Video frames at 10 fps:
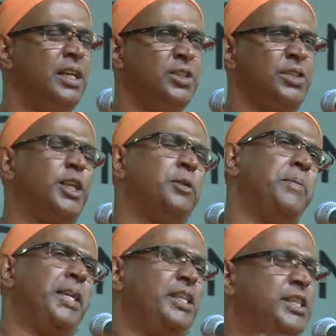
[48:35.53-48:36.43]
There are
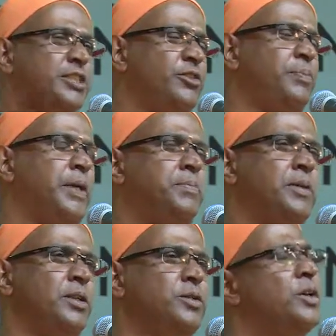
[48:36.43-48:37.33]
millions of people
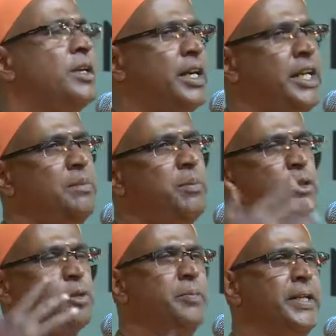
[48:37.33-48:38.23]
who are unable
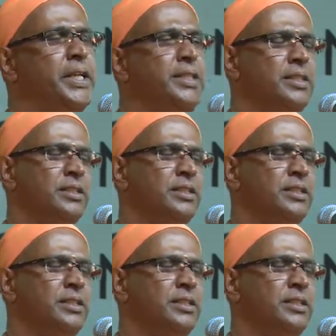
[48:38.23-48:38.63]
to breathe,